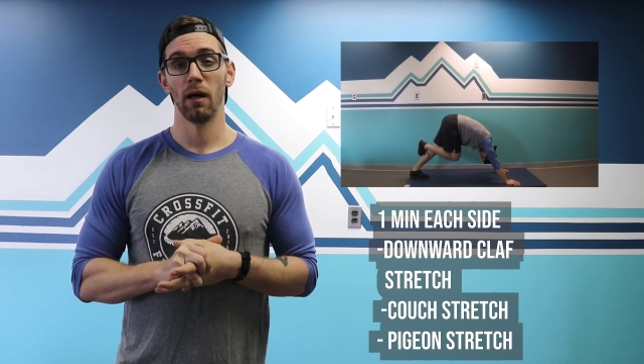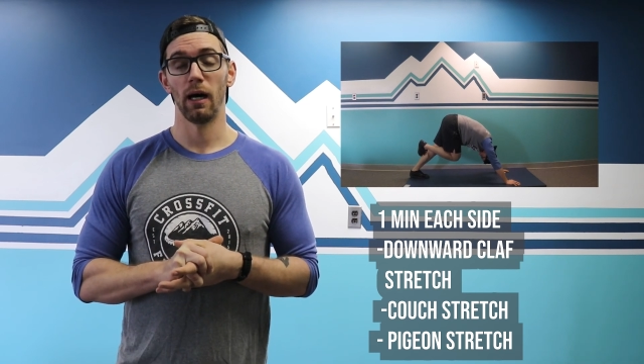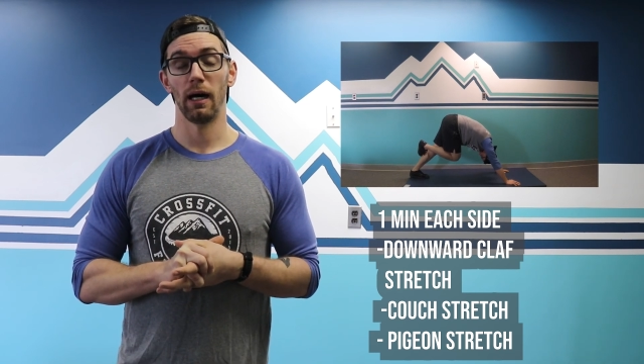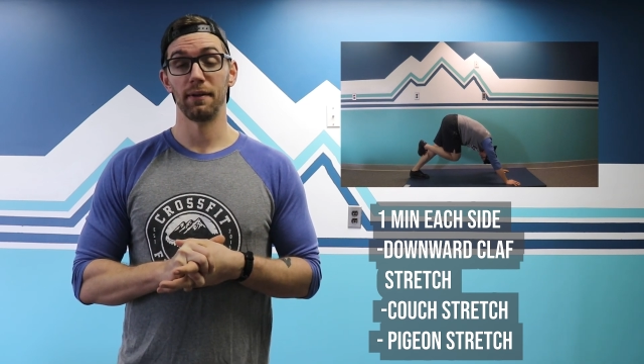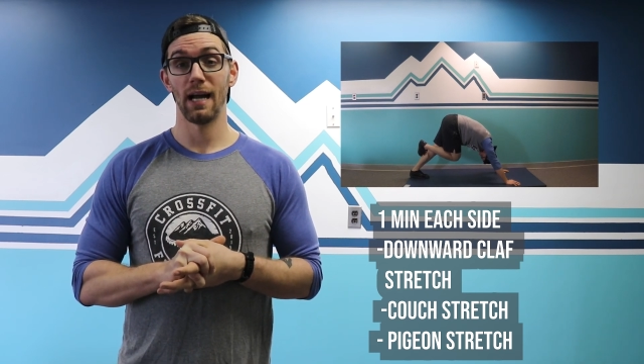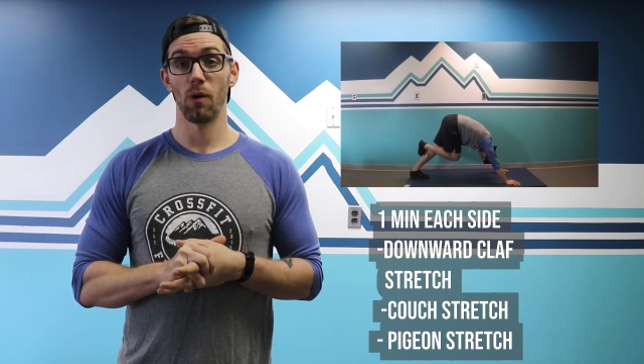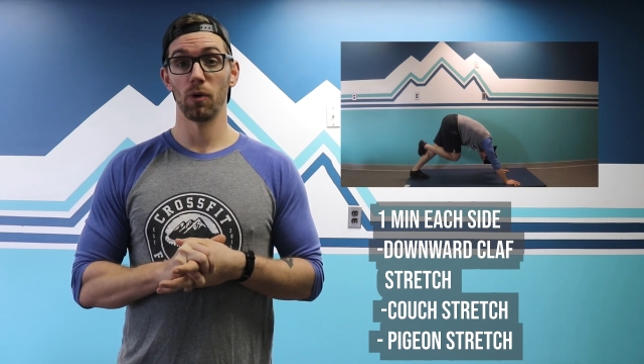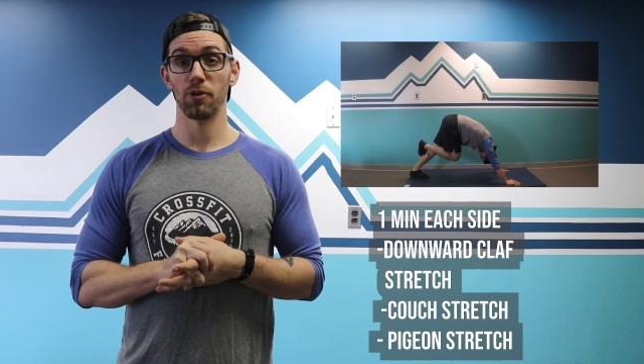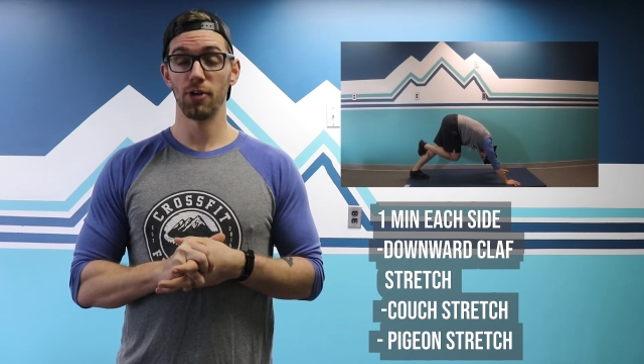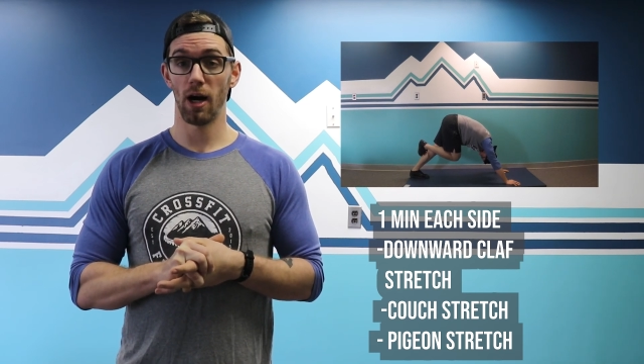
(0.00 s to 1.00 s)

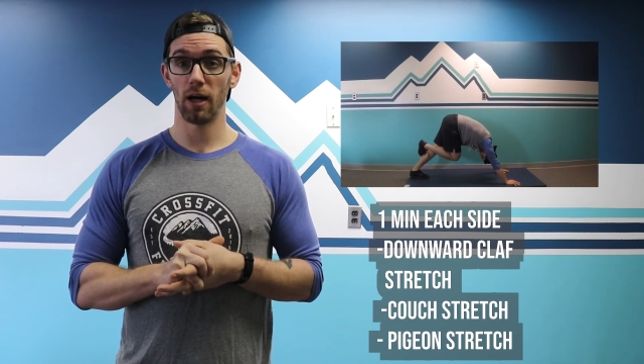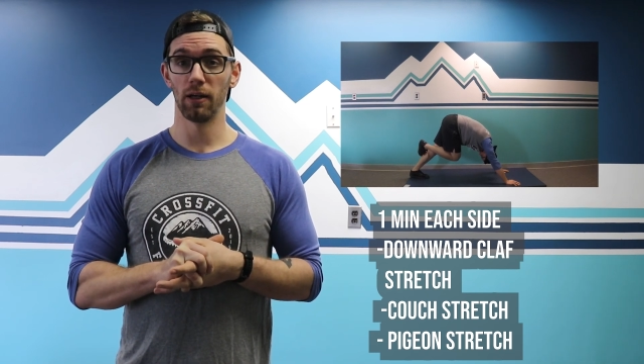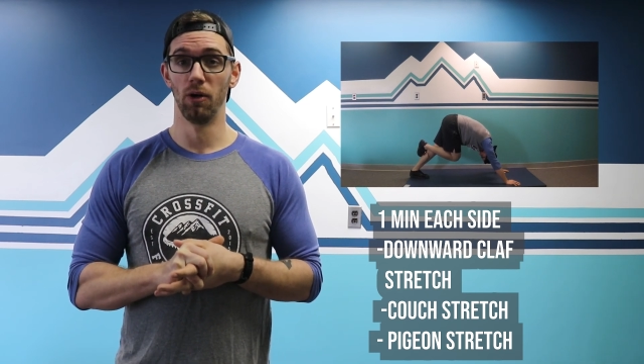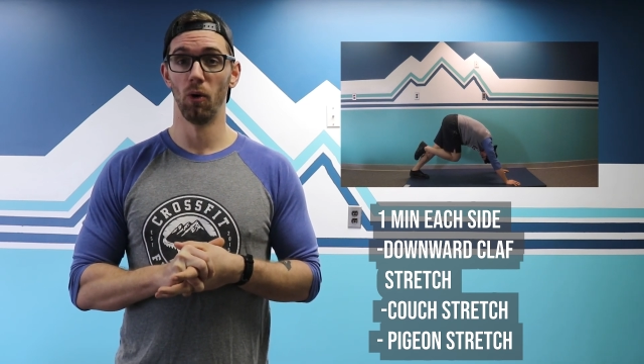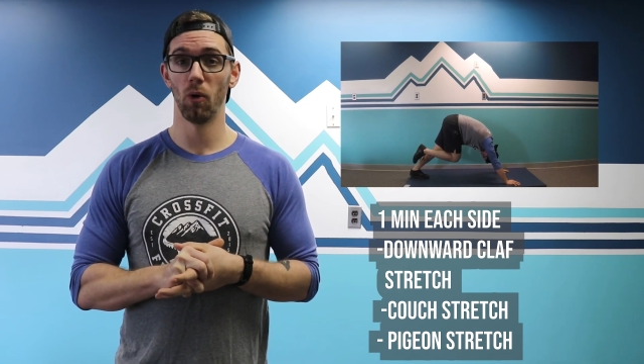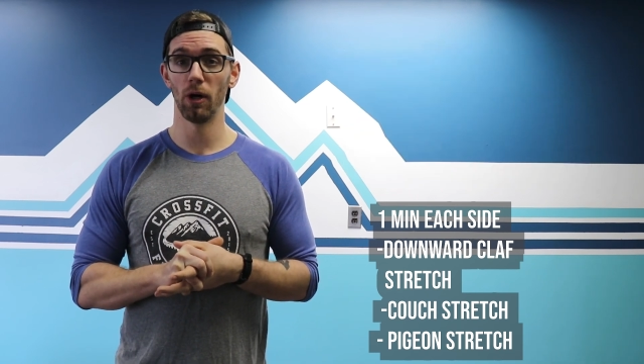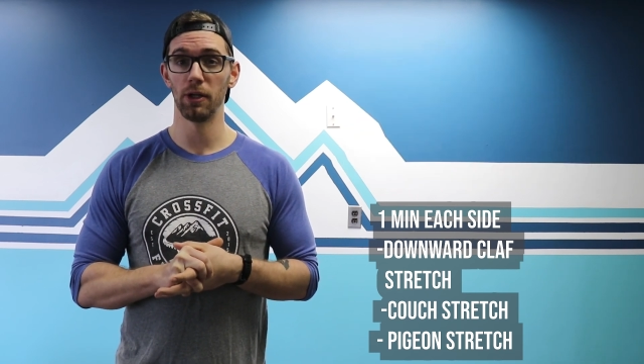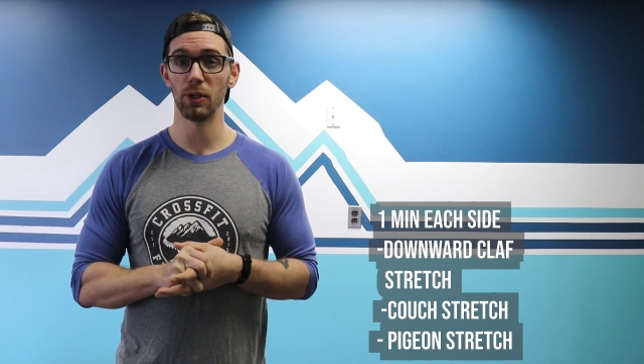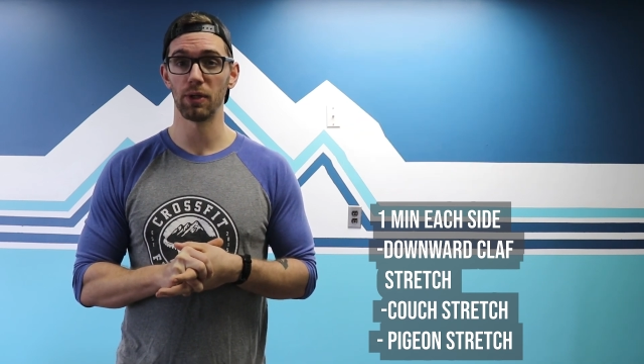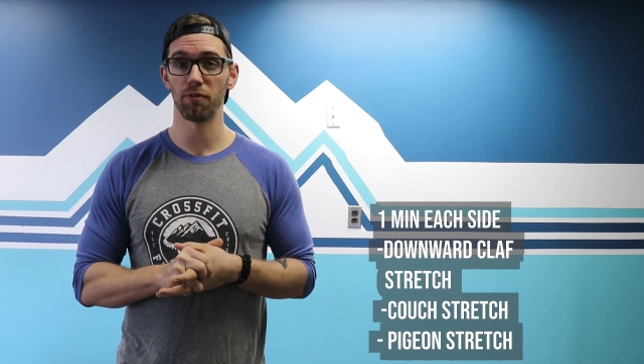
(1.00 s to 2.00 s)
downward dog, or
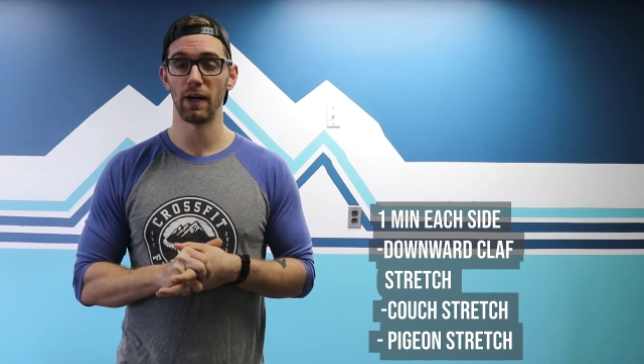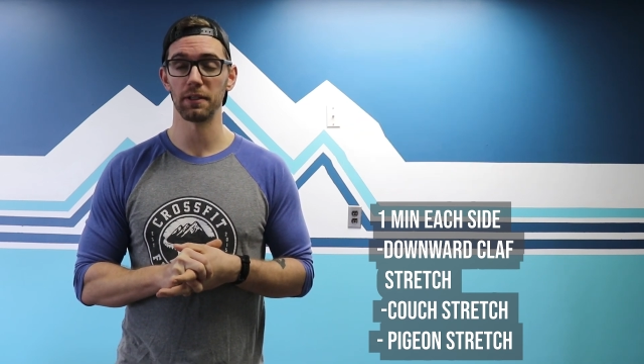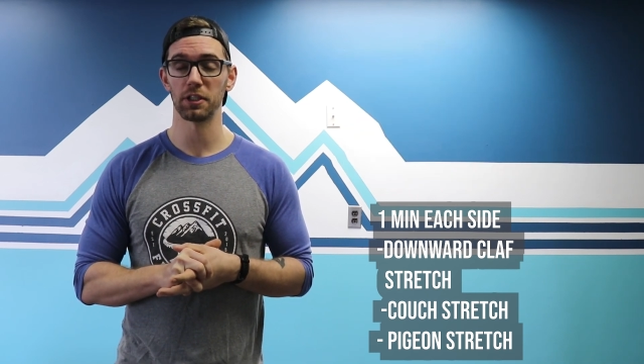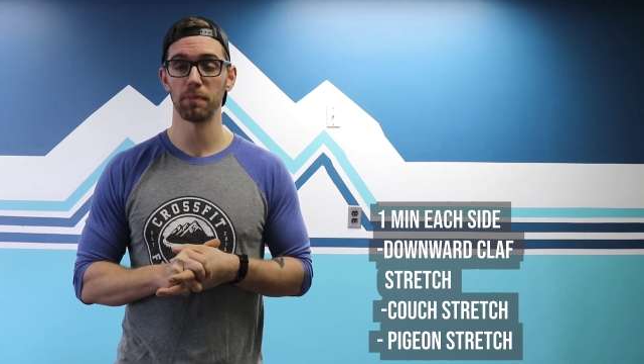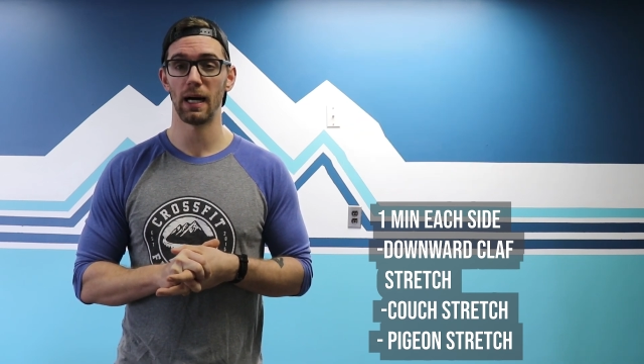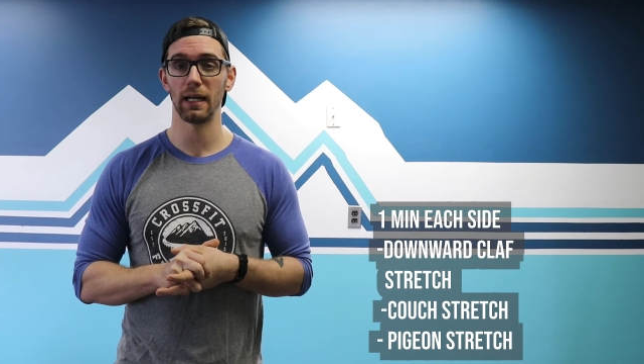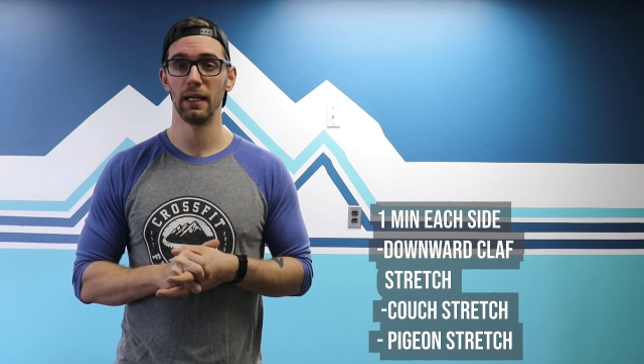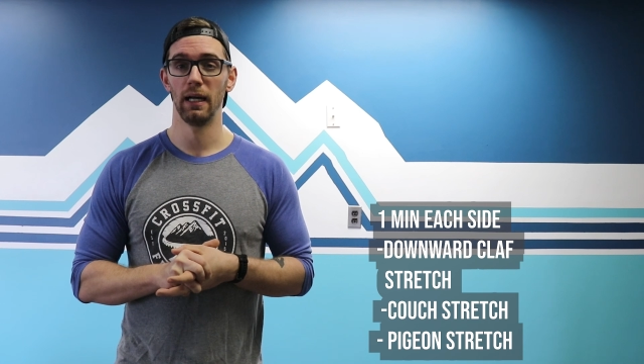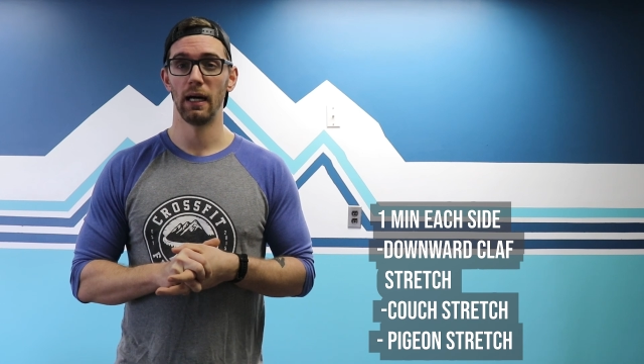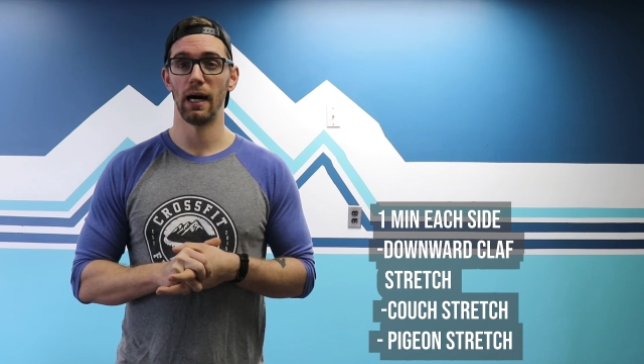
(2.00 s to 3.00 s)
you can find a spot